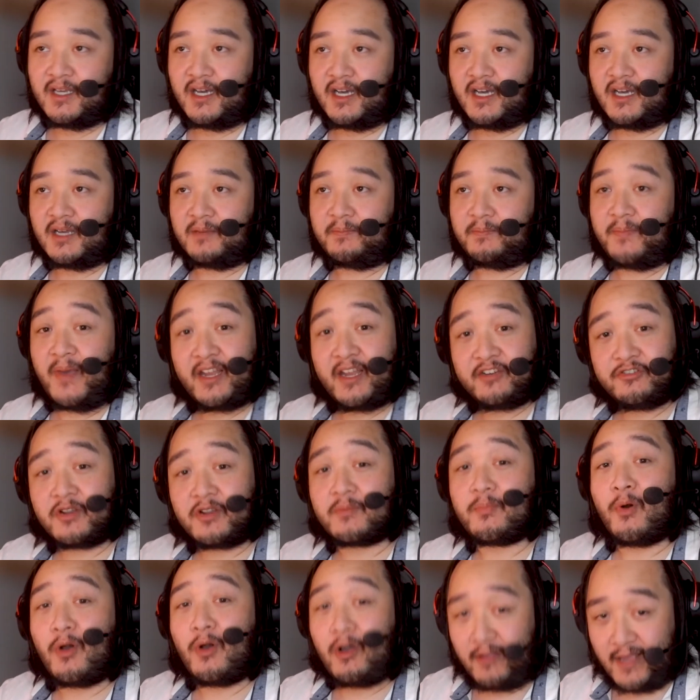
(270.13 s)

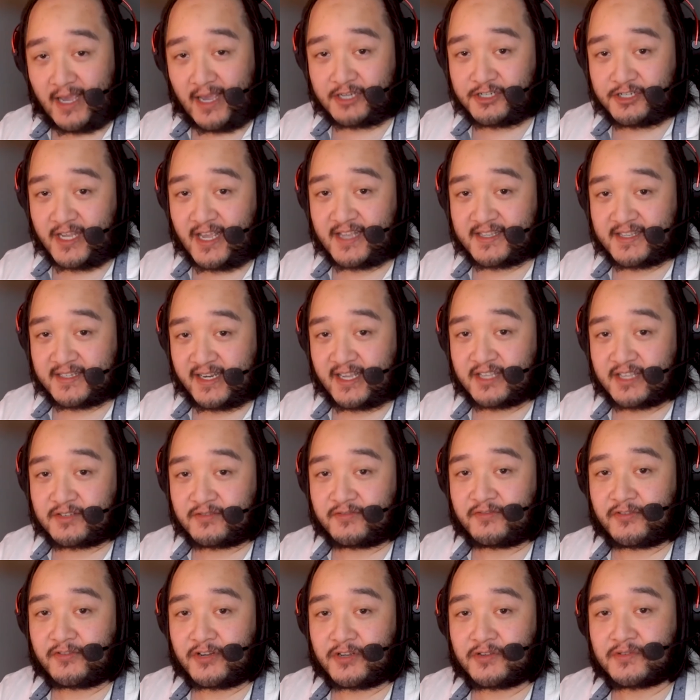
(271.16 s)
Patrick Boyle actually has an
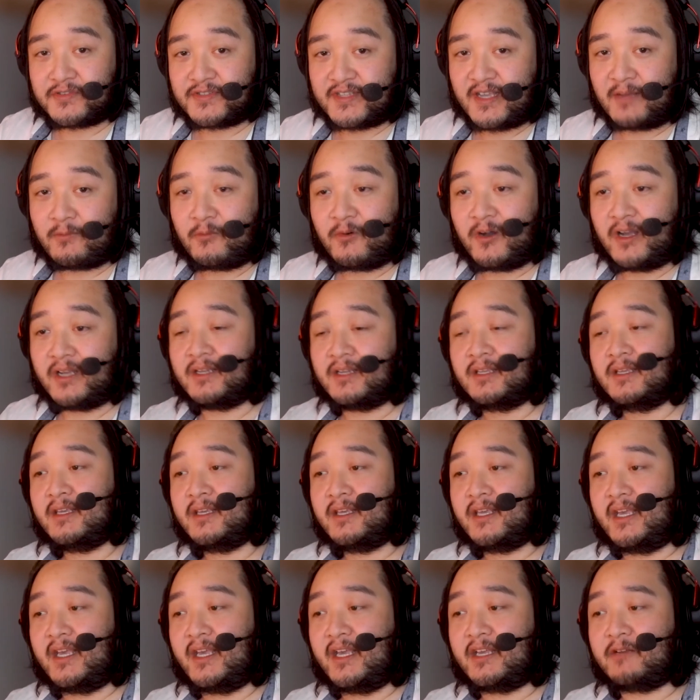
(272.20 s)
answer for you somewhat.
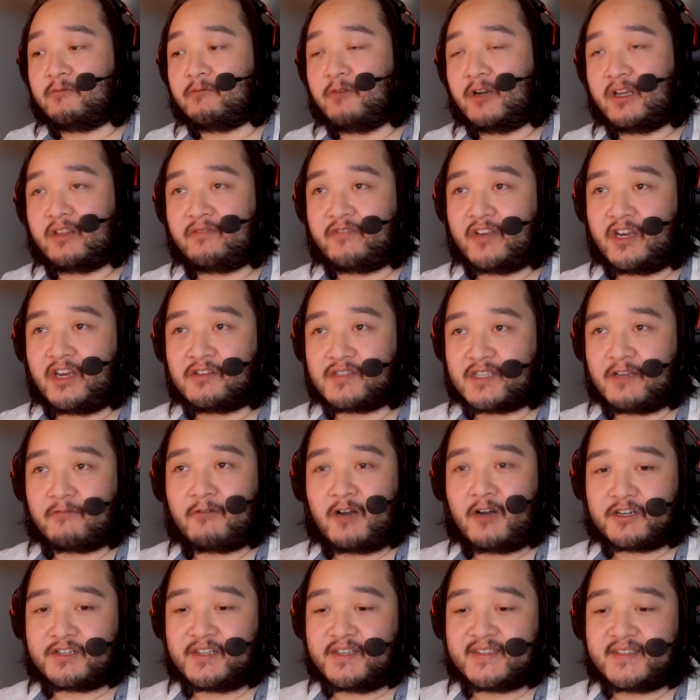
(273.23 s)
In one of the videos I
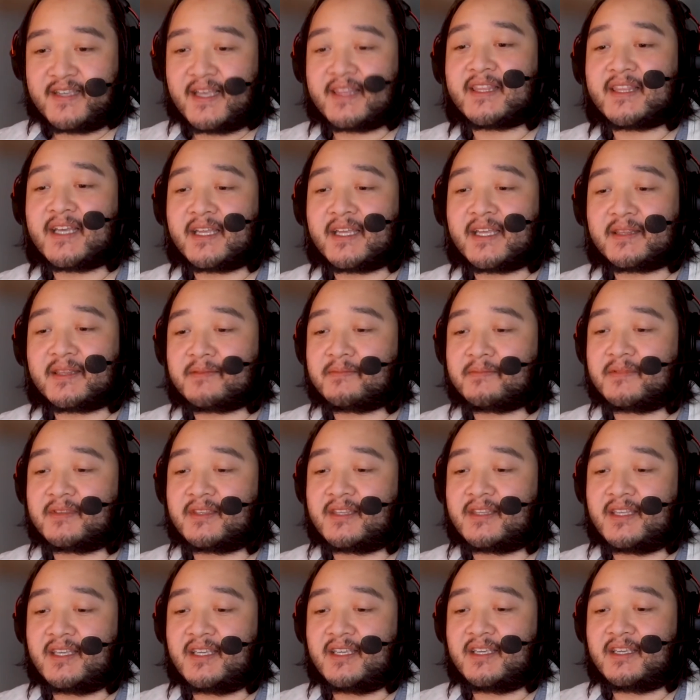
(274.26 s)
watched, he said that
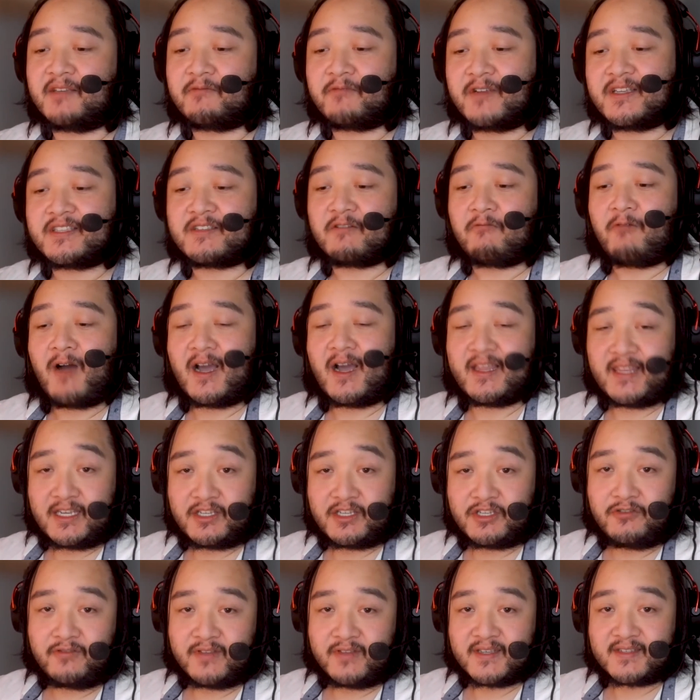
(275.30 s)
the reason why they
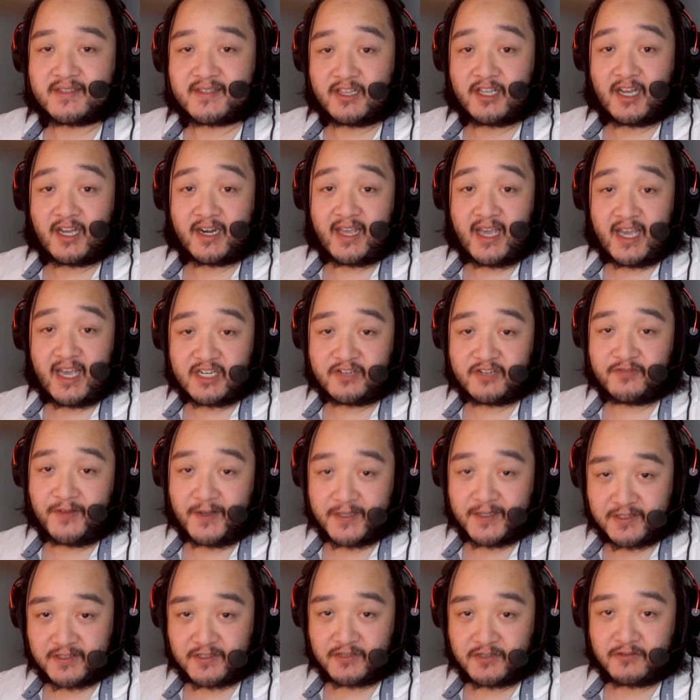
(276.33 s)
do this, a lot of hedge
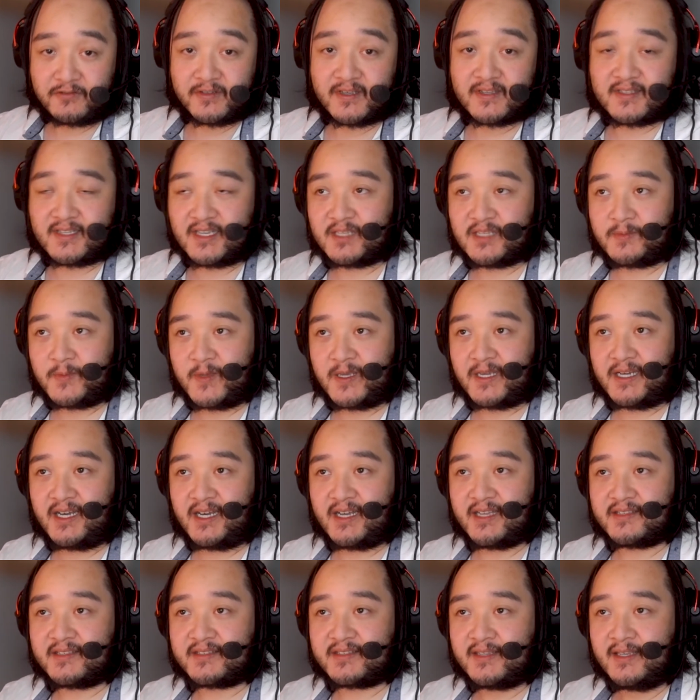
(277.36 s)
funds do this, is
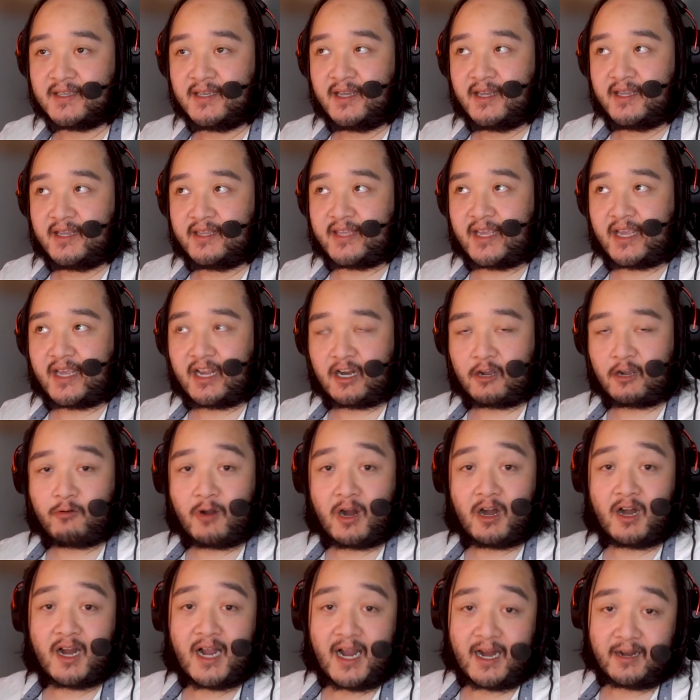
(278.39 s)
because they can
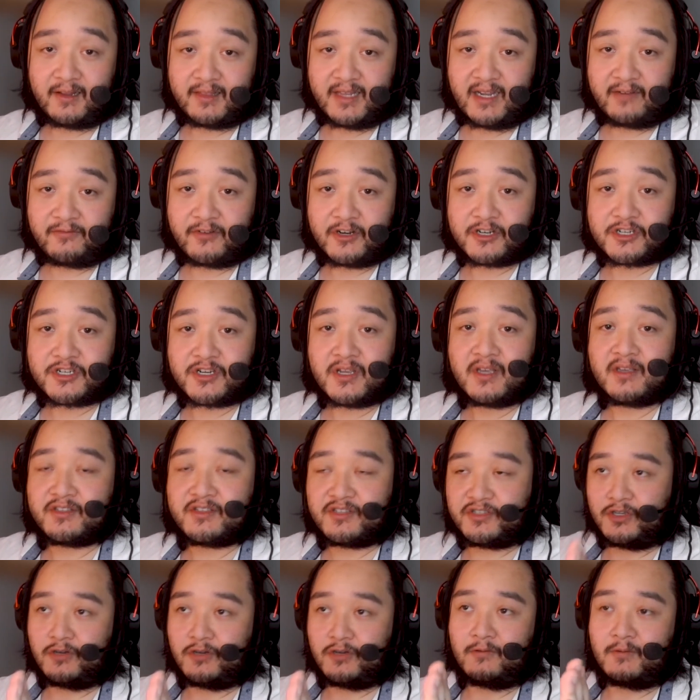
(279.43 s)
acquire higher leverage.
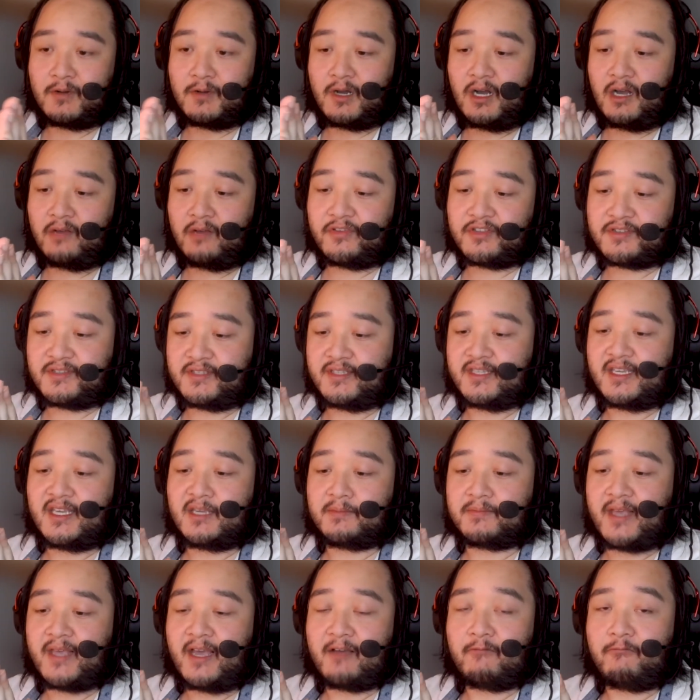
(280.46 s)
So
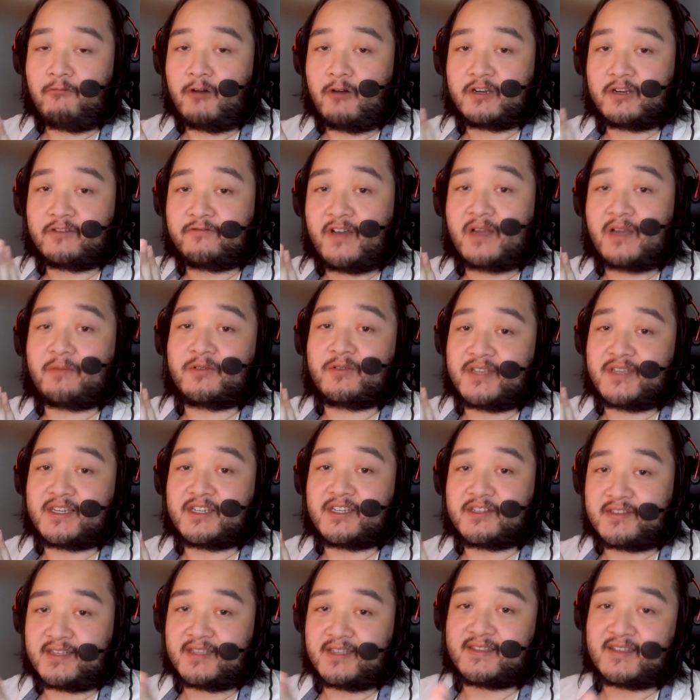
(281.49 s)
obviously that 1 to 5%
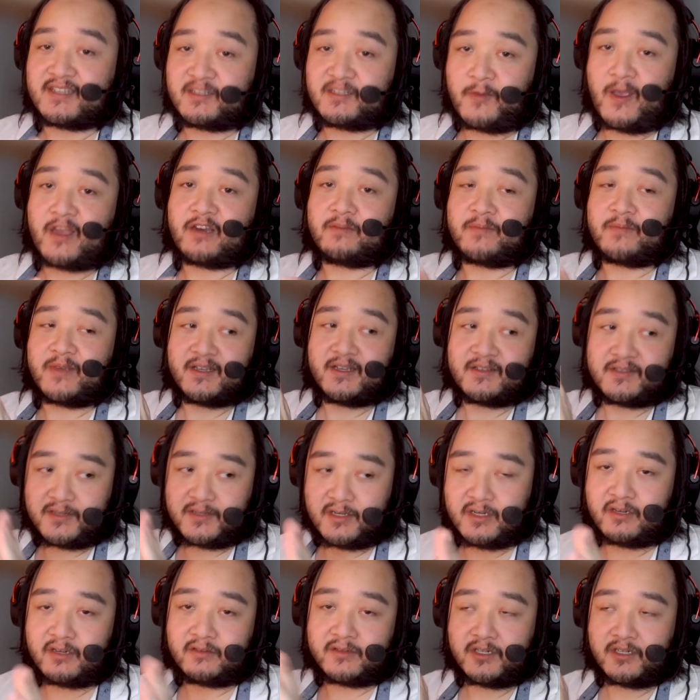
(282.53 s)
just gets expanded because
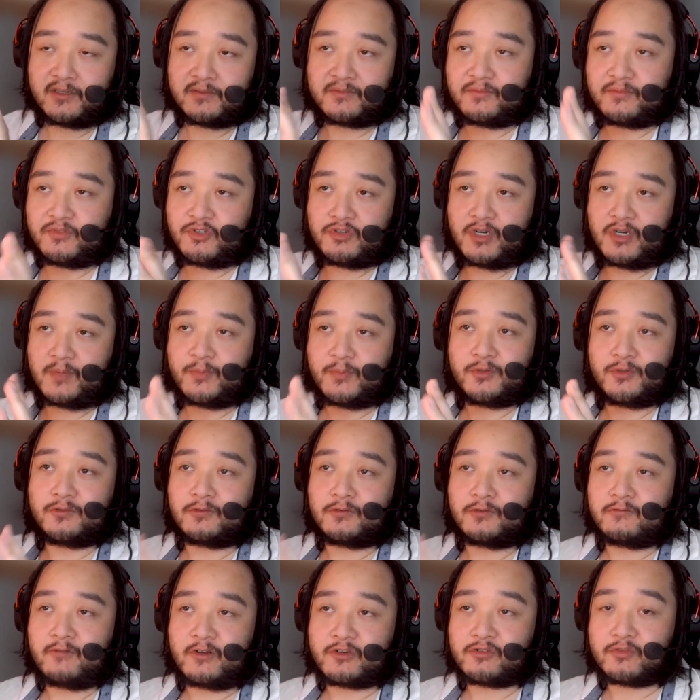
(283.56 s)
they're
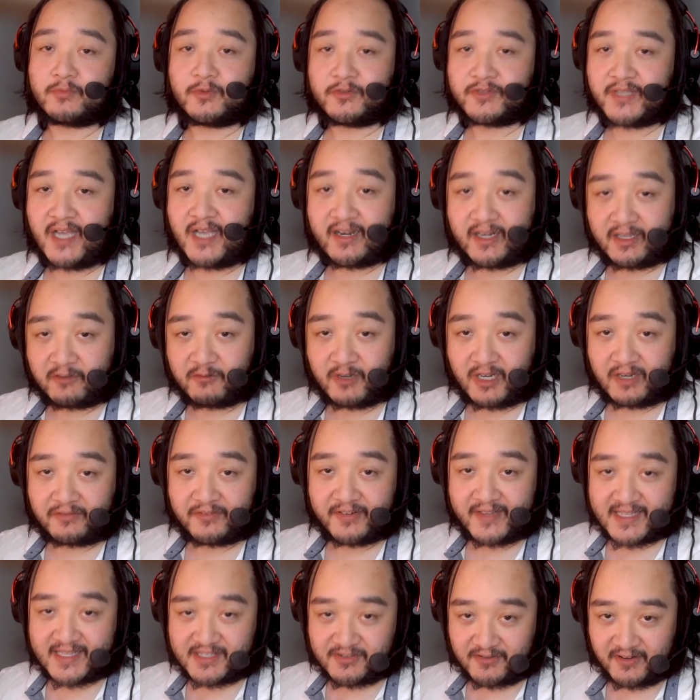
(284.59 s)
triple, quadruple downing,
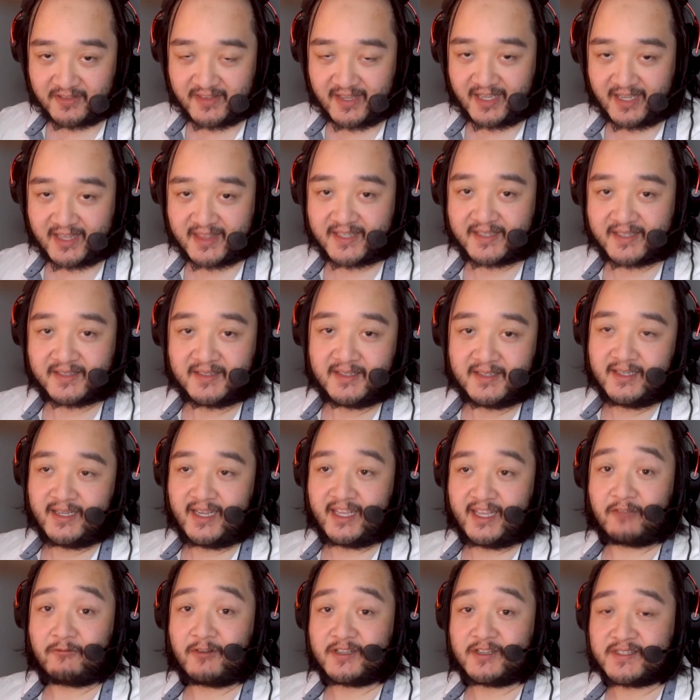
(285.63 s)
whatever, that sort of thing in
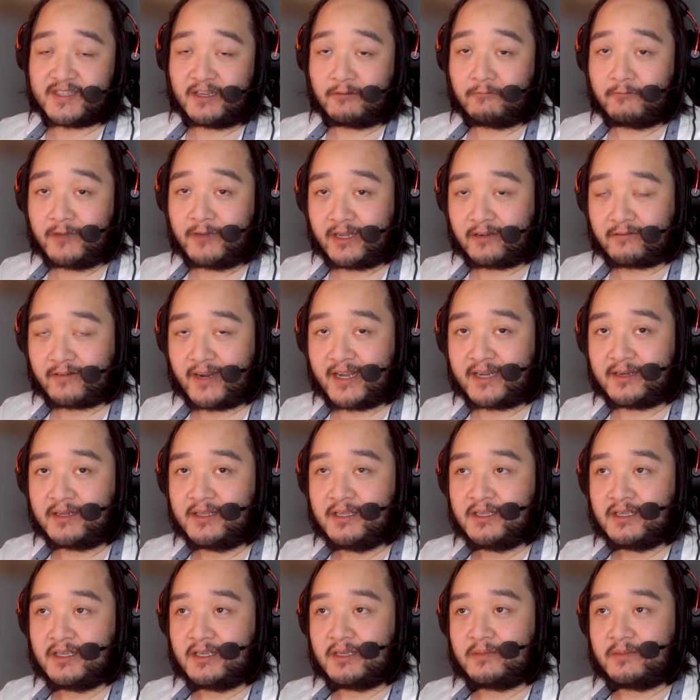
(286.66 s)
the ones that win, right?